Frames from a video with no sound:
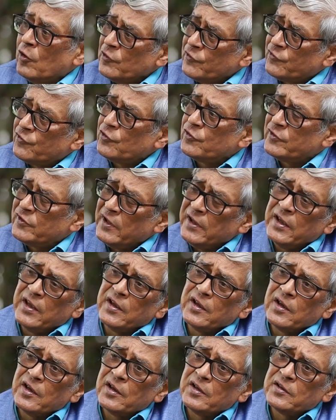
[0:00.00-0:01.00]
also
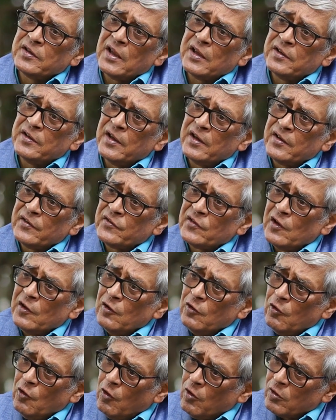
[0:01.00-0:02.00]
think that there is a
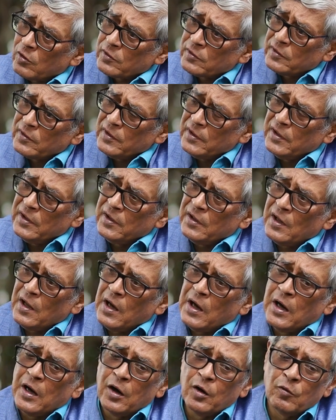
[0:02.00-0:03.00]
lot in
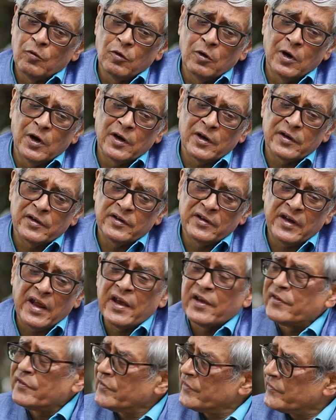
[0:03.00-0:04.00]
our
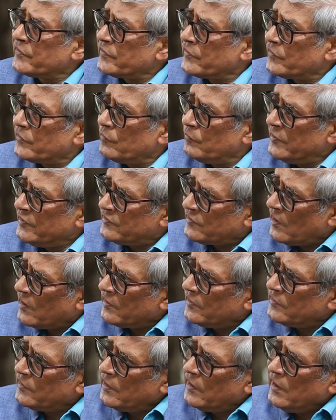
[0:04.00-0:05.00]
texts which
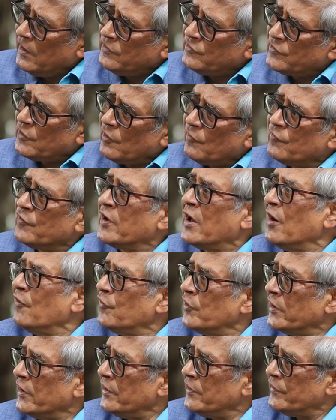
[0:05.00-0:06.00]
are in the nature of
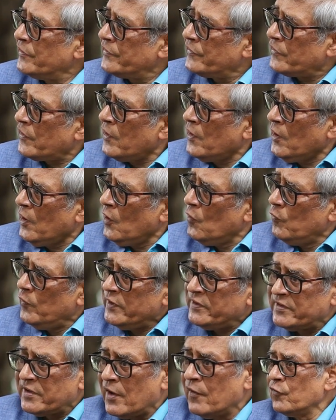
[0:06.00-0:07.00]
governance,
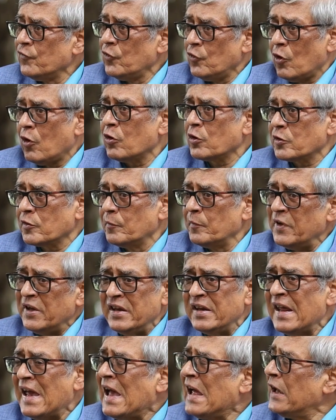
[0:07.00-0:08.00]
which not
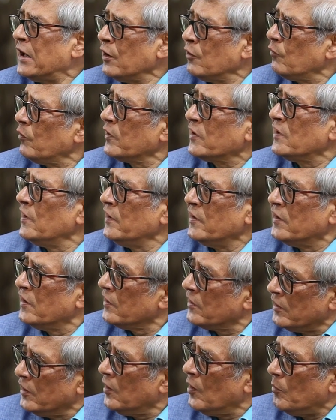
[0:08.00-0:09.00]
been adequately
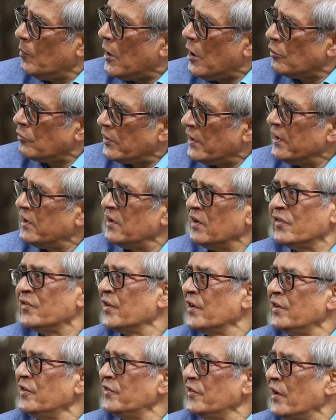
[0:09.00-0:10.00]
written about. It
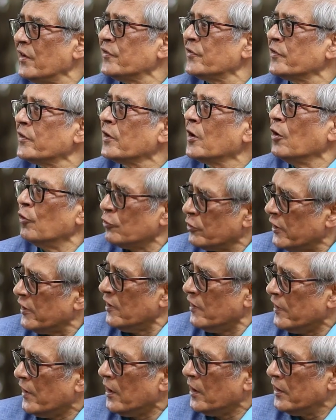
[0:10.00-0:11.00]
isn't just
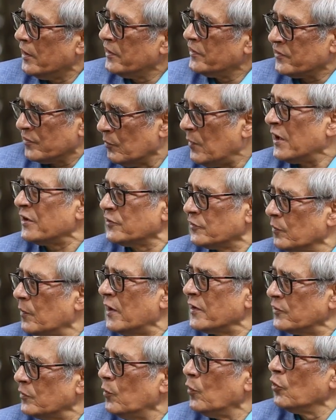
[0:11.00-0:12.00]
Kautilya, it's much,
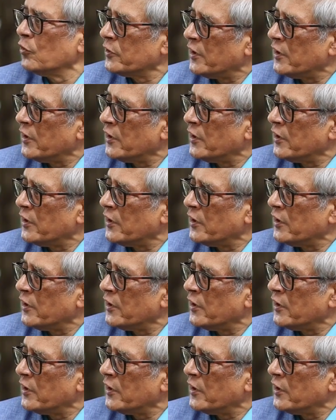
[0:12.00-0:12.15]
much more